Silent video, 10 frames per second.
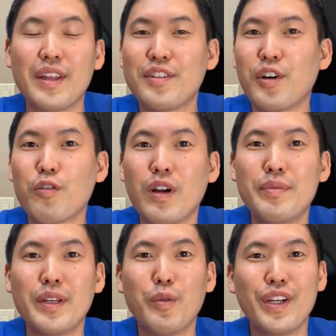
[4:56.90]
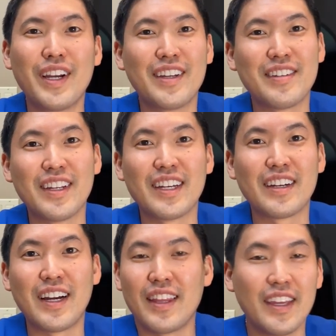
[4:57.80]
that's all rubbed in, what do you guys think?
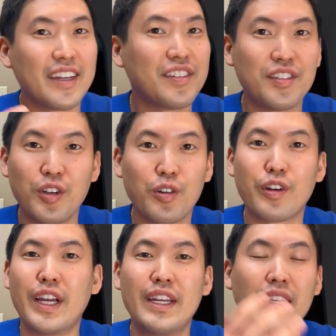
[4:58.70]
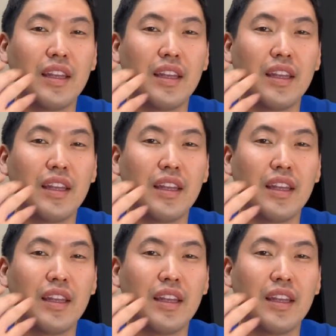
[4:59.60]
I think it's still great,